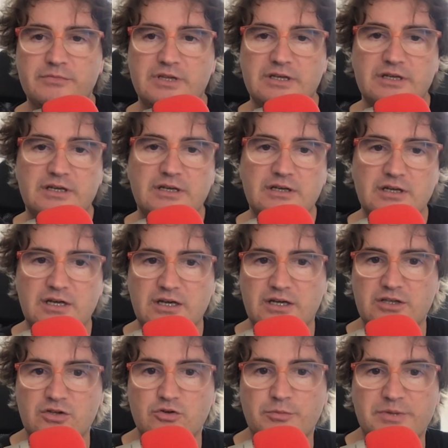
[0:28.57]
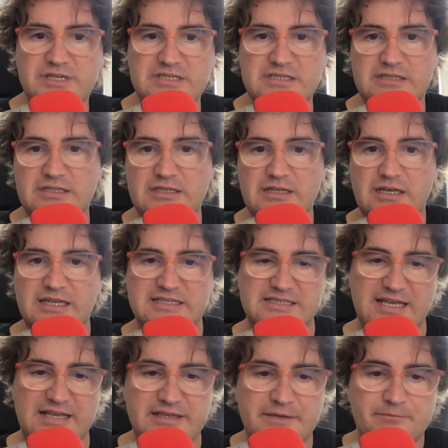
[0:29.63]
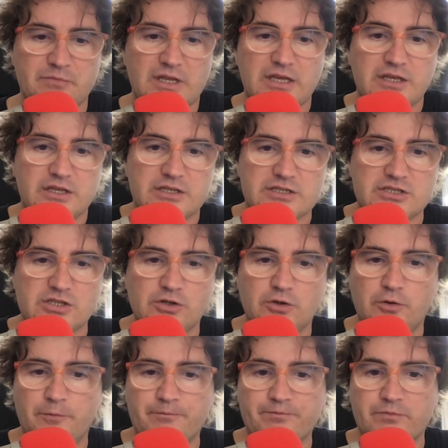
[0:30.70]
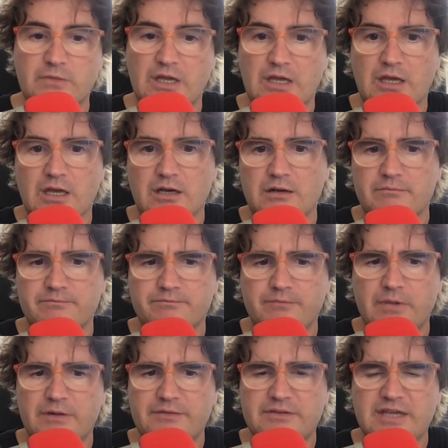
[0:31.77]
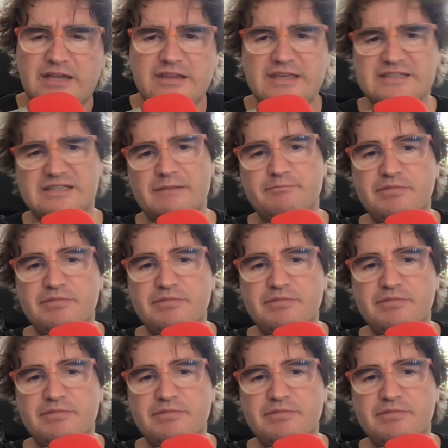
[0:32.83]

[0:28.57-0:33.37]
the University La Salle. So, the idea is that